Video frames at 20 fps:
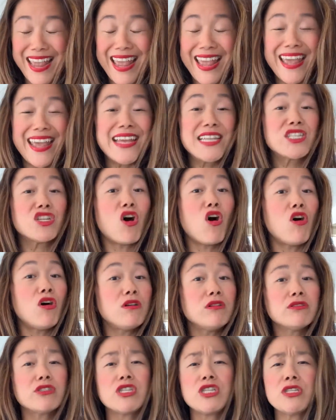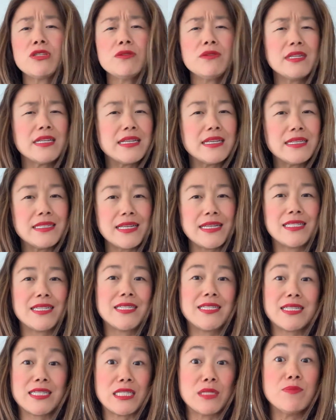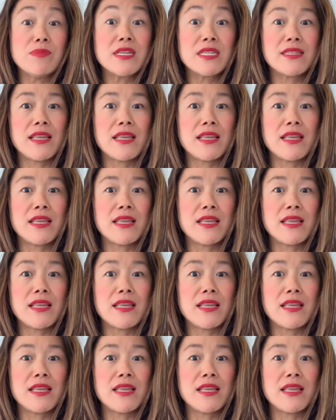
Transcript: It's all too easy to dismiss